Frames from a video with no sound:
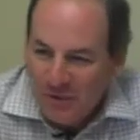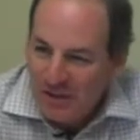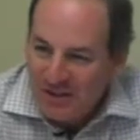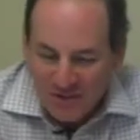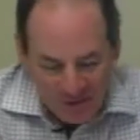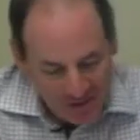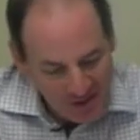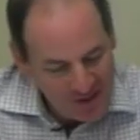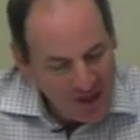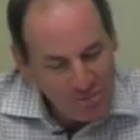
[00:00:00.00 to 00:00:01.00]
we considered
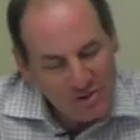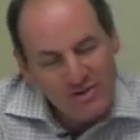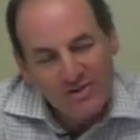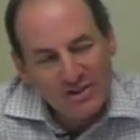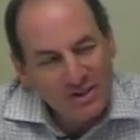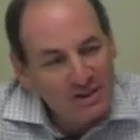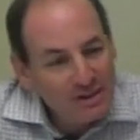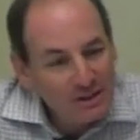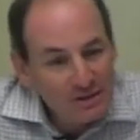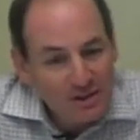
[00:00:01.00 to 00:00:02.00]
the options,
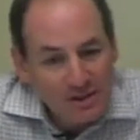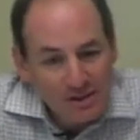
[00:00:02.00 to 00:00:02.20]
and